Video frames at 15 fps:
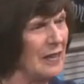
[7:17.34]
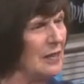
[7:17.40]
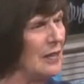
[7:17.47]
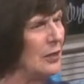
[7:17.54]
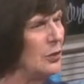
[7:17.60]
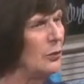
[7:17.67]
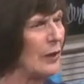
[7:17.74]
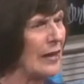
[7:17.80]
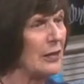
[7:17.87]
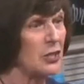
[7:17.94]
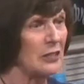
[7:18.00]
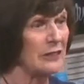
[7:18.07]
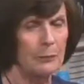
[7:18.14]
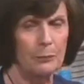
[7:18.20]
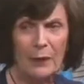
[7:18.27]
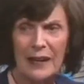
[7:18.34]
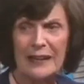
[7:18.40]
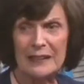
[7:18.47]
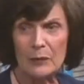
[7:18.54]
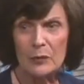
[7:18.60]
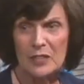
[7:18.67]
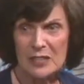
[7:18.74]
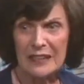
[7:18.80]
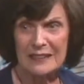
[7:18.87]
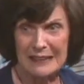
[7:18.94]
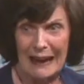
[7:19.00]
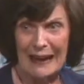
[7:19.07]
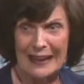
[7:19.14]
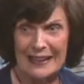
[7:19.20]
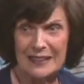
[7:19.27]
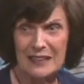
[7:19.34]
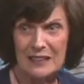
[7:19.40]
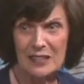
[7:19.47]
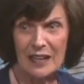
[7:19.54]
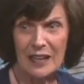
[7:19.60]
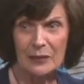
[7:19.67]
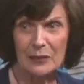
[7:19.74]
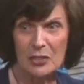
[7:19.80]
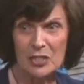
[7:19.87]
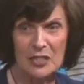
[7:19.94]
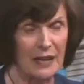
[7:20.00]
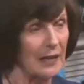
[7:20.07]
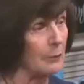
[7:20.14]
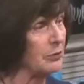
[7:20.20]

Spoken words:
who actually probably would say died. His heart stopped.